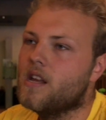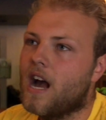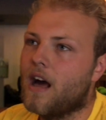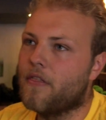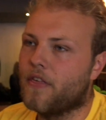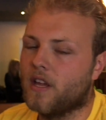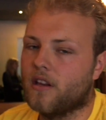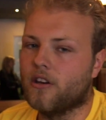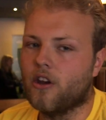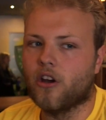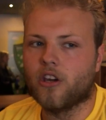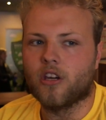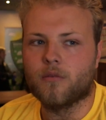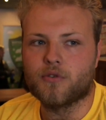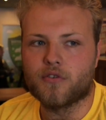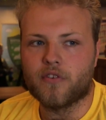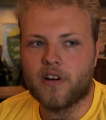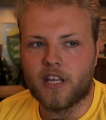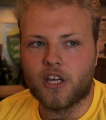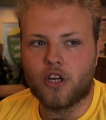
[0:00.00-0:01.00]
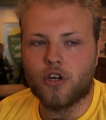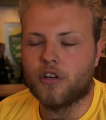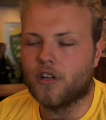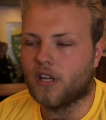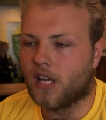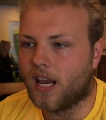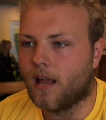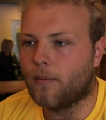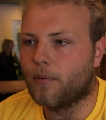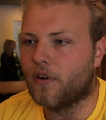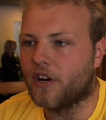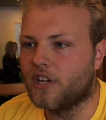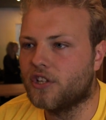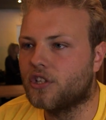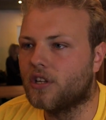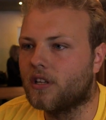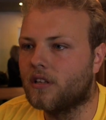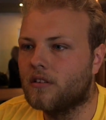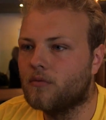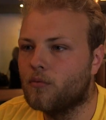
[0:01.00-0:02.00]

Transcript: I think Nottingham's really good at collaboration.